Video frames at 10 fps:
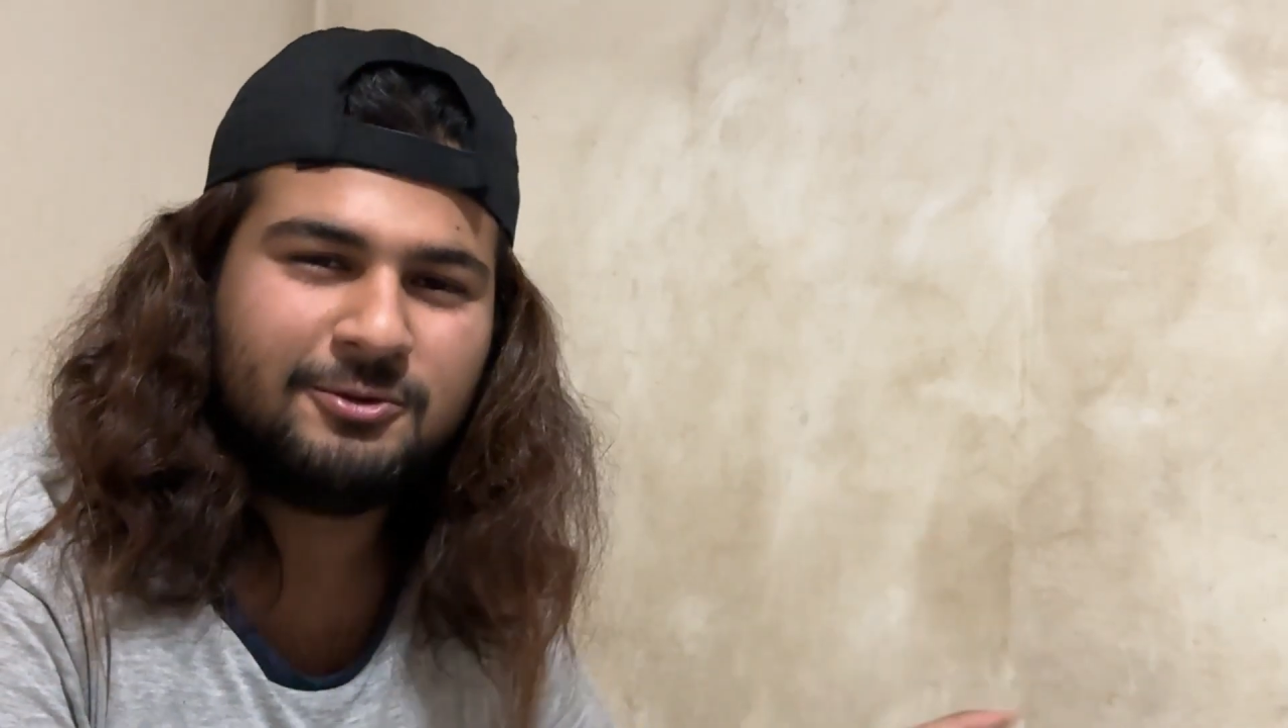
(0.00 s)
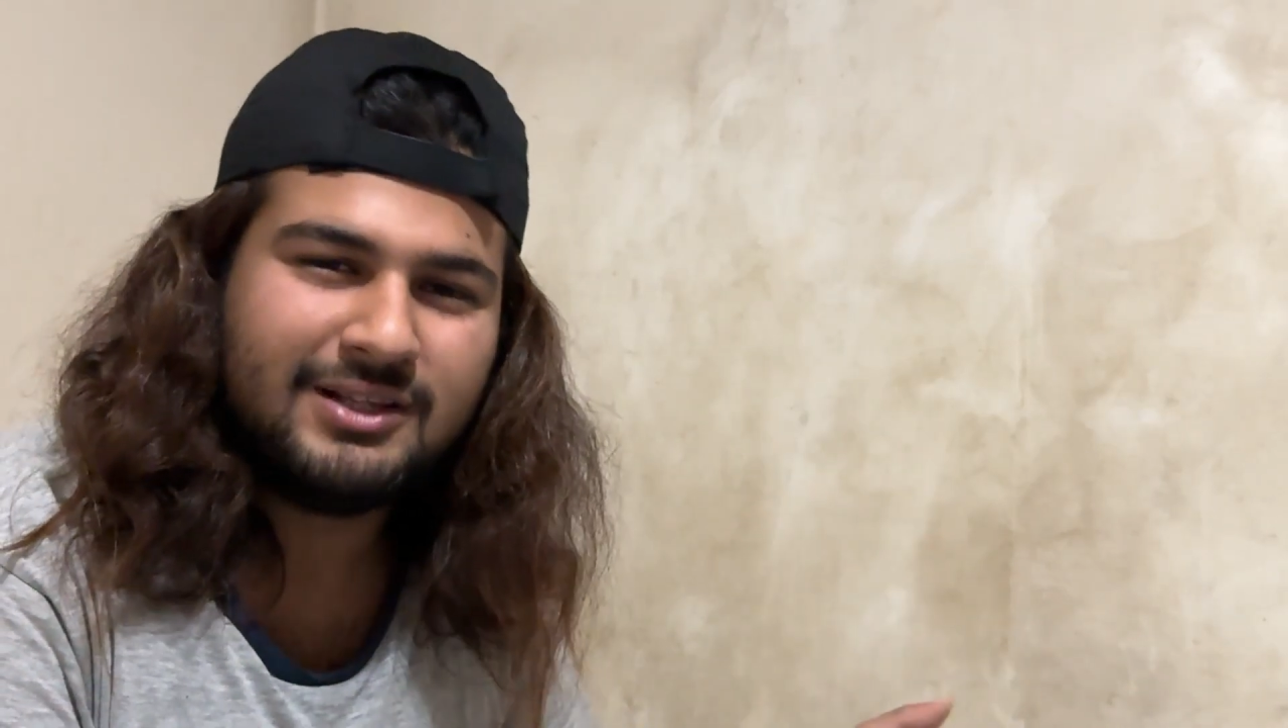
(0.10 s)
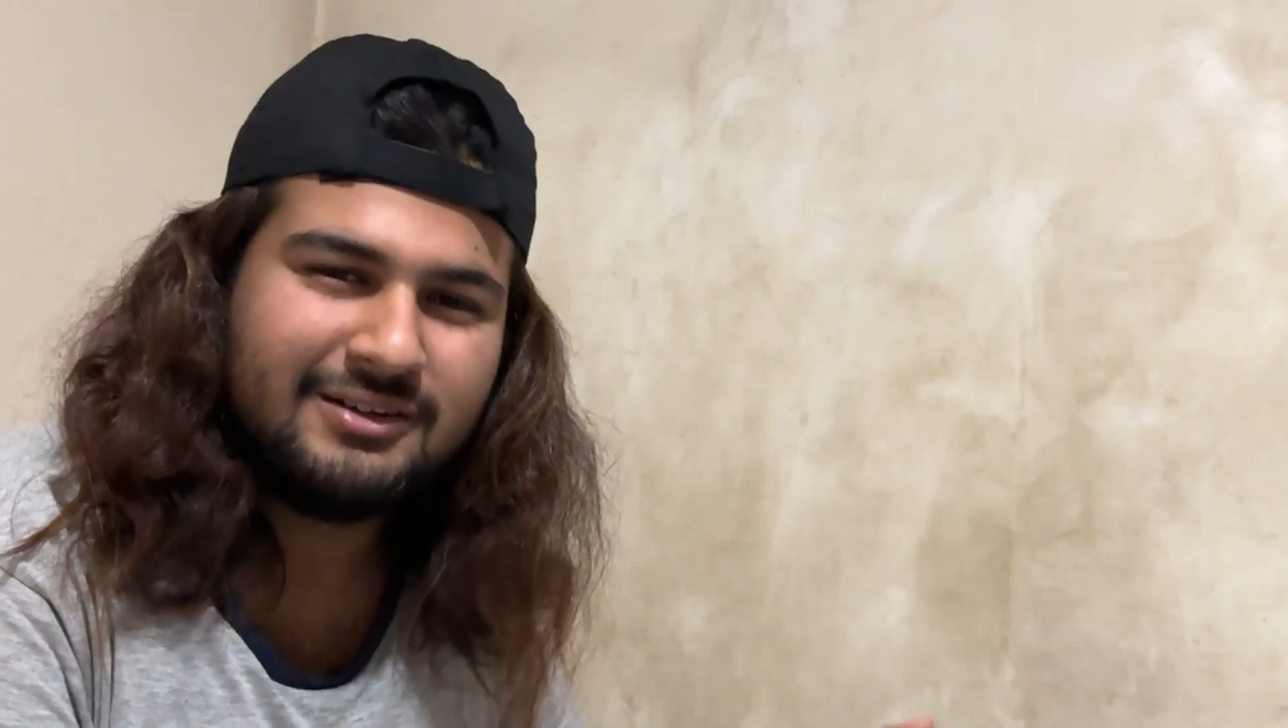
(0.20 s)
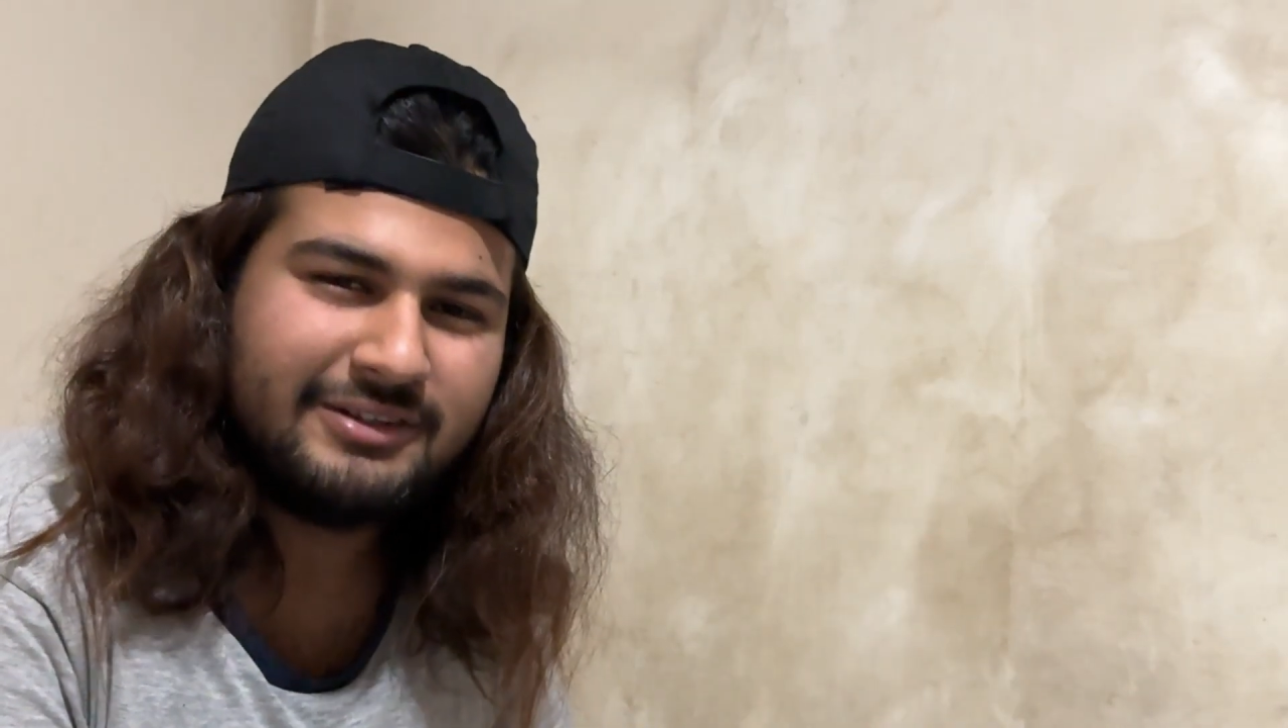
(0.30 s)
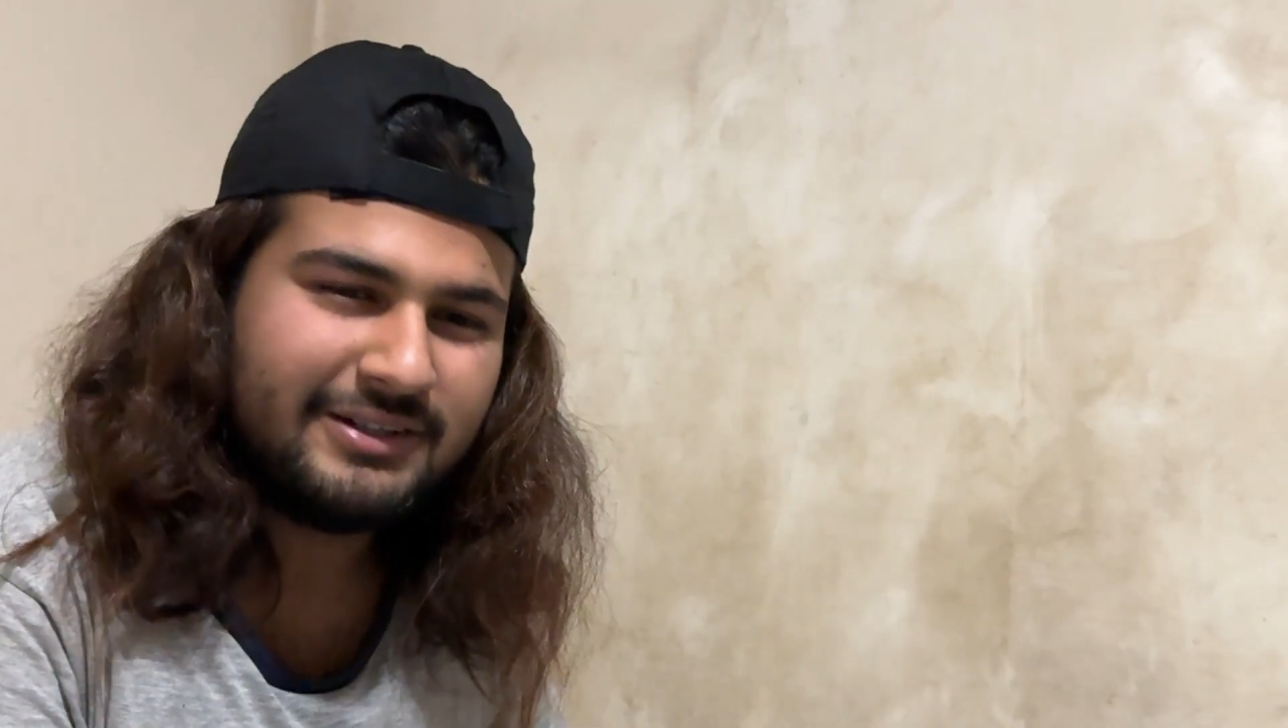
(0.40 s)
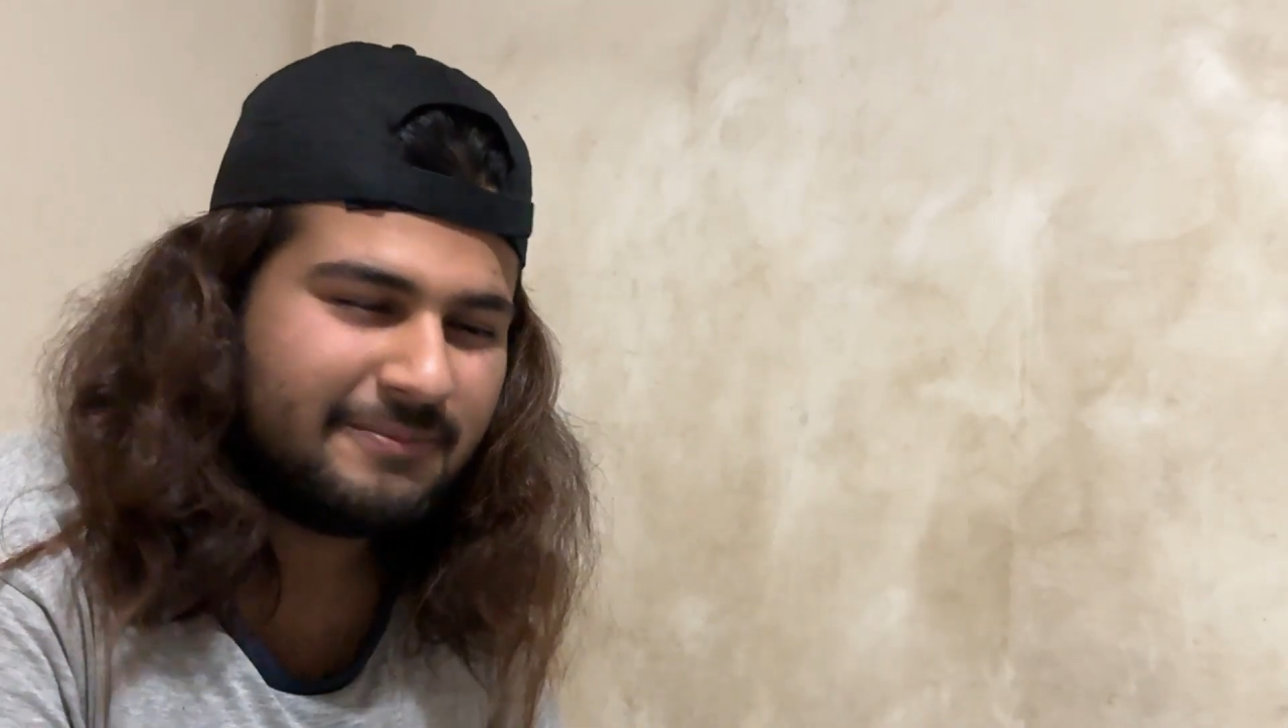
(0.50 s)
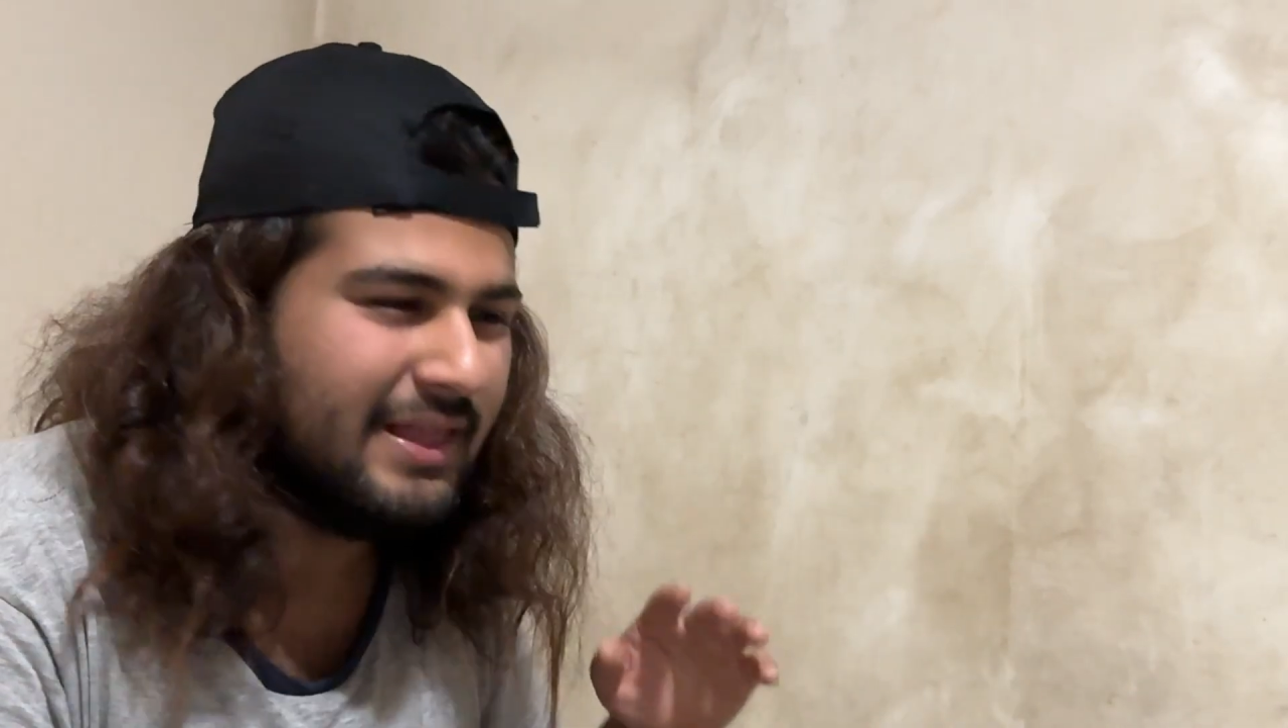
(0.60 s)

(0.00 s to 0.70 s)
love it,